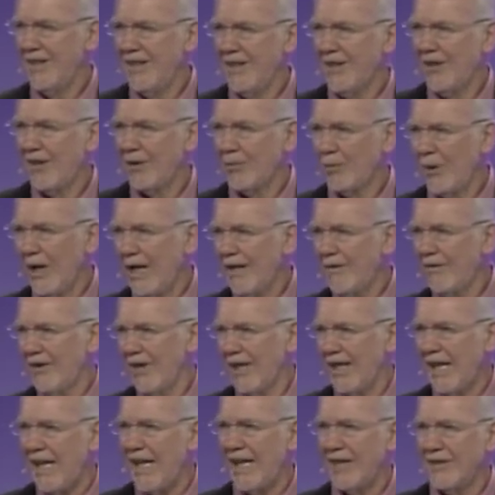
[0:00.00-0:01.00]
Or whatever
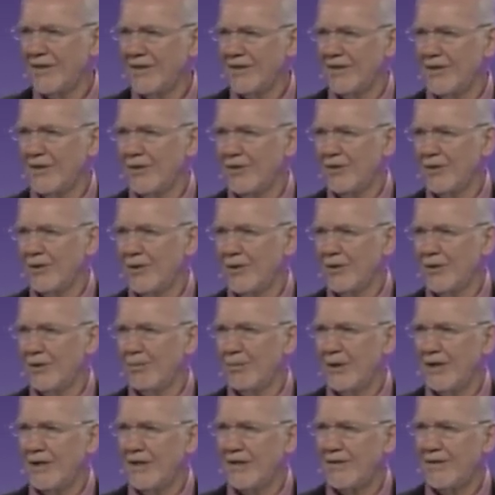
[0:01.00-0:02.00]
land you
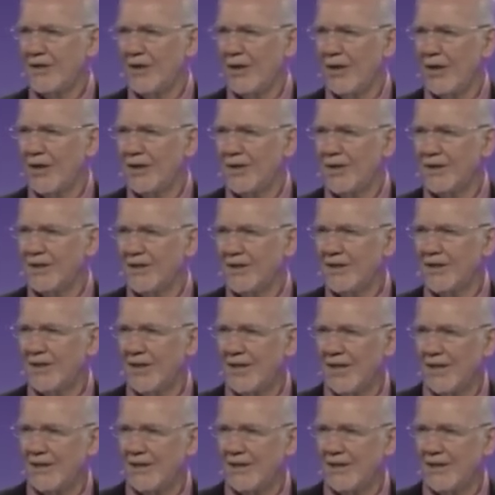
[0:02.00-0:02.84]
believe God has